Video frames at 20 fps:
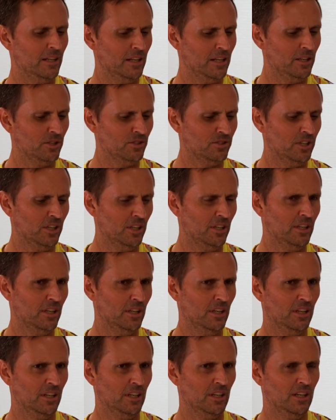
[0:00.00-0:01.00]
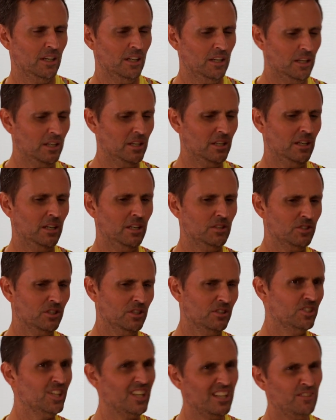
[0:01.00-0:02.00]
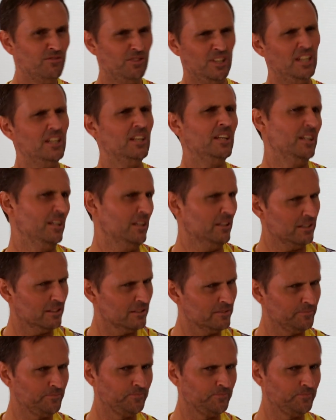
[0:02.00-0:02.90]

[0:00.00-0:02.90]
is that it, it's a TV hit.